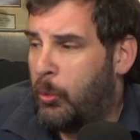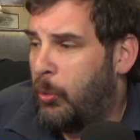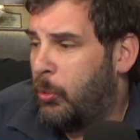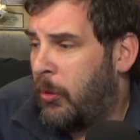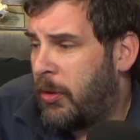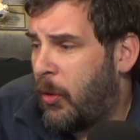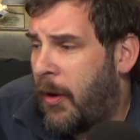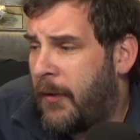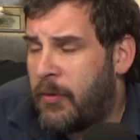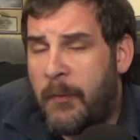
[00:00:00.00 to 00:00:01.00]
we don't
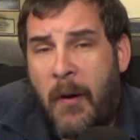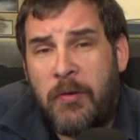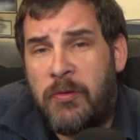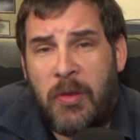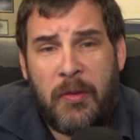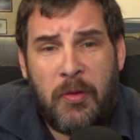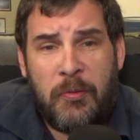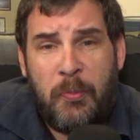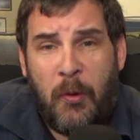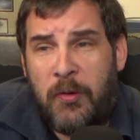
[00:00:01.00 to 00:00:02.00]
have the budget at this
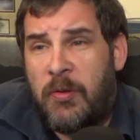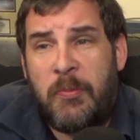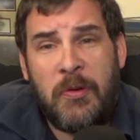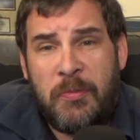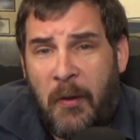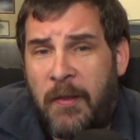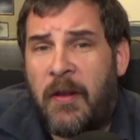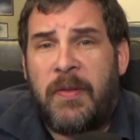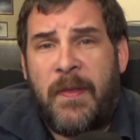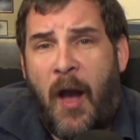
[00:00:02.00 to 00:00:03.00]
point to be
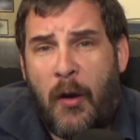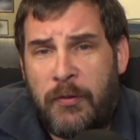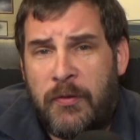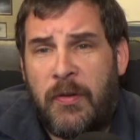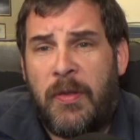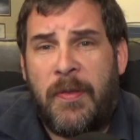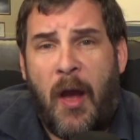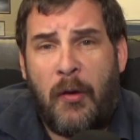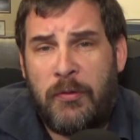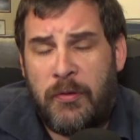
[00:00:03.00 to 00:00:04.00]
spending thousands and
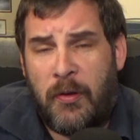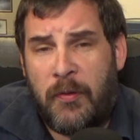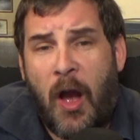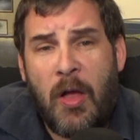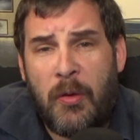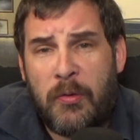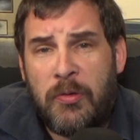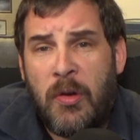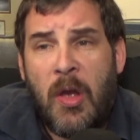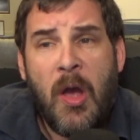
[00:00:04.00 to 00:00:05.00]
thousands of
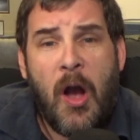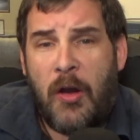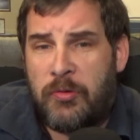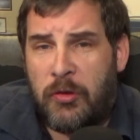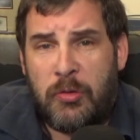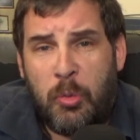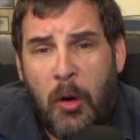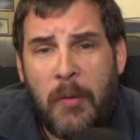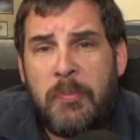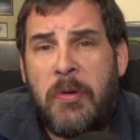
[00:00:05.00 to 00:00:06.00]
dollars on just
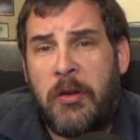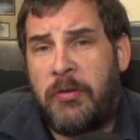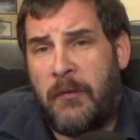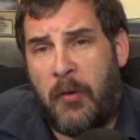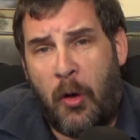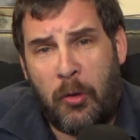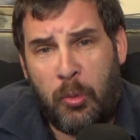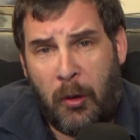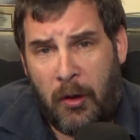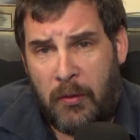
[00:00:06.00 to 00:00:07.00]
one piece of
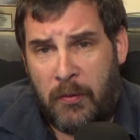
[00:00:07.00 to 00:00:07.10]
hardware.